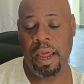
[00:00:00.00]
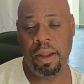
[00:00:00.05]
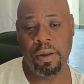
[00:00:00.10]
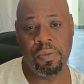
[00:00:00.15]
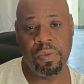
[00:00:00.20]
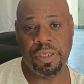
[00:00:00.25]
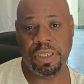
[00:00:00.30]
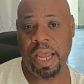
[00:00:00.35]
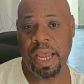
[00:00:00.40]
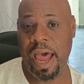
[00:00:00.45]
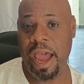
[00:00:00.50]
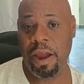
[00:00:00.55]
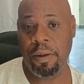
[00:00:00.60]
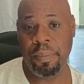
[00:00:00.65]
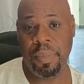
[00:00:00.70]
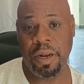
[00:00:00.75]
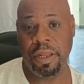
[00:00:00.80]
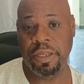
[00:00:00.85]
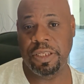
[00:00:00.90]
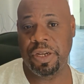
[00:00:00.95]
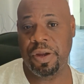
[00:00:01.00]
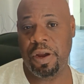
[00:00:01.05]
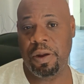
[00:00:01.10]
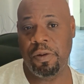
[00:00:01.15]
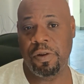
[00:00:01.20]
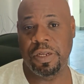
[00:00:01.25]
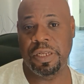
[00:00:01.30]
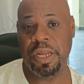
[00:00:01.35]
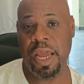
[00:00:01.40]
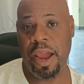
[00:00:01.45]
retired military
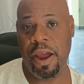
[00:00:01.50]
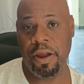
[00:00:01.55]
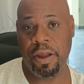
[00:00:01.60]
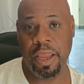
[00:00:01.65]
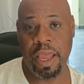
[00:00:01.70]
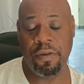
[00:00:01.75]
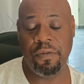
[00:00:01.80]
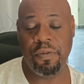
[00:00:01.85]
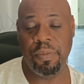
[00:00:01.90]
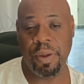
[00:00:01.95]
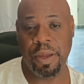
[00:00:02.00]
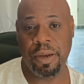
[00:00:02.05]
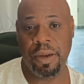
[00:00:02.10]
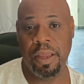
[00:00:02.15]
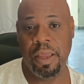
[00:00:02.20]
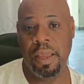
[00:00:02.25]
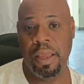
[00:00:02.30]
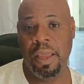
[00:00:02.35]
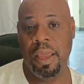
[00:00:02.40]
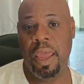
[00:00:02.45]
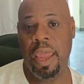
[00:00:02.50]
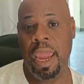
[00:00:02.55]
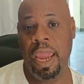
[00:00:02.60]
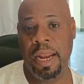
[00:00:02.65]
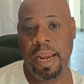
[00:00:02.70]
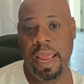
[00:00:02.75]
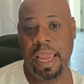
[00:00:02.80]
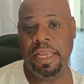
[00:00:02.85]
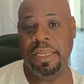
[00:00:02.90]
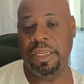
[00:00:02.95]
or retired government,
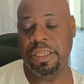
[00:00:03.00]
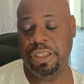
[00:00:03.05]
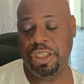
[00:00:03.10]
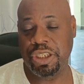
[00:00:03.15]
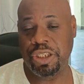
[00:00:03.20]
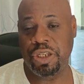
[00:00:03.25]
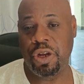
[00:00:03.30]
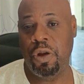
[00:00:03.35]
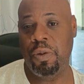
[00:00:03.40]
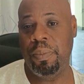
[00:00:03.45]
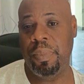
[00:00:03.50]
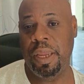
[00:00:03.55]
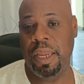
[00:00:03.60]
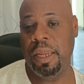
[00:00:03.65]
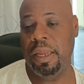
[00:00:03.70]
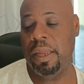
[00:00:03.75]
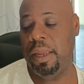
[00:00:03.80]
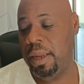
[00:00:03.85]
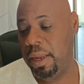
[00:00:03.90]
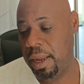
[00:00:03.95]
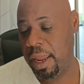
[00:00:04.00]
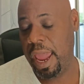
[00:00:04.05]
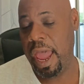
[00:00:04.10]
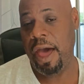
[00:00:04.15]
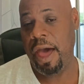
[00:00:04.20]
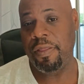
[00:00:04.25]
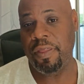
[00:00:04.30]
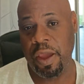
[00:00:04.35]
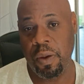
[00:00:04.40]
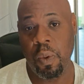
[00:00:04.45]
and they can show me
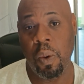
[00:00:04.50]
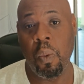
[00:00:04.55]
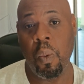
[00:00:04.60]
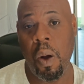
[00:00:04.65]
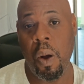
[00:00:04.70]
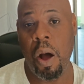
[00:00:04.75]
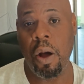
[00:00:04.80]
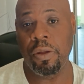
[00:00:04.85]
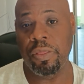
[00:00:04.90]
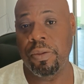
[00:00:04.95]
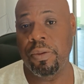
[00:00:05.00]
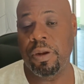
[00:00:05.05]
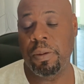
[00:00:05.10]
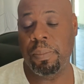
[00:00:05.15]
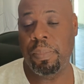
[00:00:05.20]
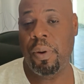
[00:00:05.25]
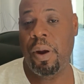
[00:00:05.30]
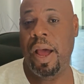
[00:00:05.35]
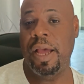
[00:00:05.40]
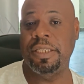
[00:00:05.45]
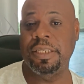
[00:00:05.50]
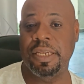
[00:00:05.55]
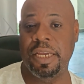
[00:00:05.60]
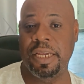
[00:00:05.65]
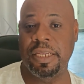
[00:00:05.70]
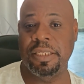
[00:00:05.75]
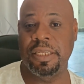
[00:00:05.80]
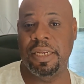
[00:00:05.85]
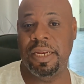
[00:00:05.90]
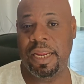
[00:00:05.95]
how they will walk through the
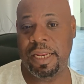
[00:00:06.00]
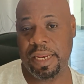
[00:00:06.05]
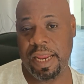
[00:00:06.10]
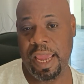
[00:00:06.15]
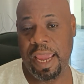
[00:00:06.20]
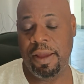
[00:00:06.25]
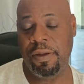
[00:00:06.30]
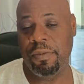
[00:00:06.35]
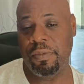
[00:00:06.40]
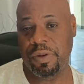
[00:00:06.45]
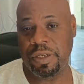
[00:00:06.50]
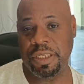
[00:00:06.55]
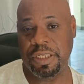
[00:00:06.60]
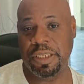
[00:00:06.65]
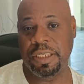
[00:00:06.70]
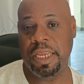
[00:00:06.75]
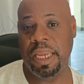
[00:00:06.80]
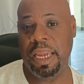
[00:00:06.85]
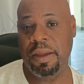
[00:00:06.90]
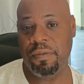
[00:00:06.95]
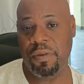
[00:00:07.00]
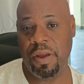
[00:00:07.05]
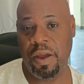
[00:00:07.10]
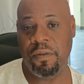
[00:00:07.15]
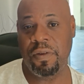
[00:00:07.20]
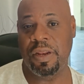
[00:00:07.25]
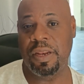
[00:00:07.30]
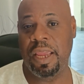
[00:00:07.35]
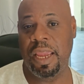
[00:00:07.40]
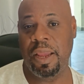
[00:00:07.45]
process and that they received
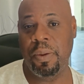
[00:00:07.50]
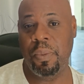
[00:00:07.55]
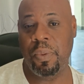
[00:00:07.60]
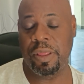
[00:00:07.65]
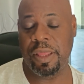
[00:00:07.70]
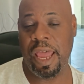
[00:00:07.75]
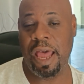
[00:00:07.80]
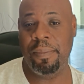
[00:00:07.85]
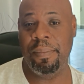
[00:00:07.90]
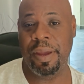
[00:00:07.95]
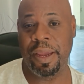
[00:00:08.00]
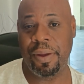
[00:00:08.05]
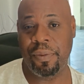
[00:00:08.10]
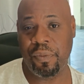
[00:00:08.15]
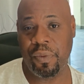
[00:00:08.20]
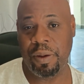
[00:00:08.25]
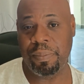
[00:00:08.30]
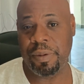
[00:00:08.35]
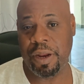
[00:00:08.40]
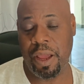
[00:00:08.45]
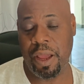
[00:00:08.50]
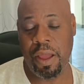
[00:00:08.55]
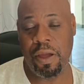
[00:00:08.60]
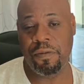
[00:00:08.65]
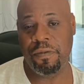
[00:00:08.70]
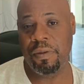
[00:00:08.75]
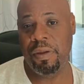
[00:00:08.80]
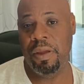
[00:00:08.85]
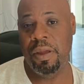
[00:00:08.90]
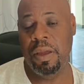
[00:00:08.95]
everything without being ripped
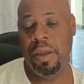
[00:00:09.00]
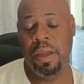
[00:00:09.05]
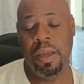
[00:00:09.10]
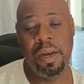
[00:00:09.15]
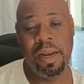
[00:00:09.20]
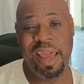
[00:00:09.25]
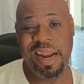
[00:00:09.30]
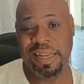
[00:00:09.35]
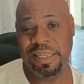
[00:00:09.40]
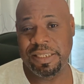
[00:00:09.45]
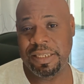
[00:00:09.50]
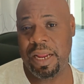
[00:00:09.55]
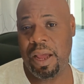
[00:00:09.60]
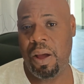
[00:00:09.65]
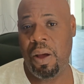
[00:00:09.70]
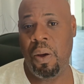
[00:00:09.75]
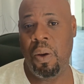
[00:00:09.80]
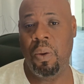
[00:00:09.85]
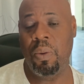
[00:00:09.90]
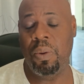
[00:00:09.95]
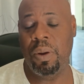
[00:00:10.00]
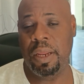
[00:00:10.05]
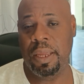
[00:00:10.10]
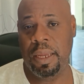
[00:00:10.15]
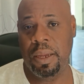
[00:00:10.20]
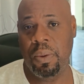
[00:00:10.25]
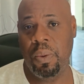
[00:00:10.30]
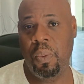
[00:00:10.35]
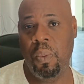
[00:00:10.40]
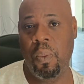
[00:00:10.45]
off. That is the
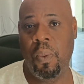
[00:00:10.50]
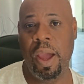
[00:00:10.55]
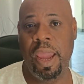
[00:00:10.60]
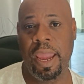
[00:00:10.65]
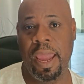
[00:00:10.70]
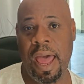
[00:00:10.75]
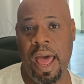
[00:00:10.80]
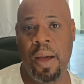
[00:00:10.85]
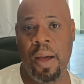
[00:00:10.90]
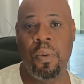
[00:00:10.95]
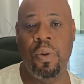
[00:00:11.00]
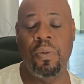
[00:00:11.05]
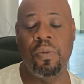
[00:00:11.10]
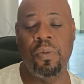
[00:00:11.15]
only way I will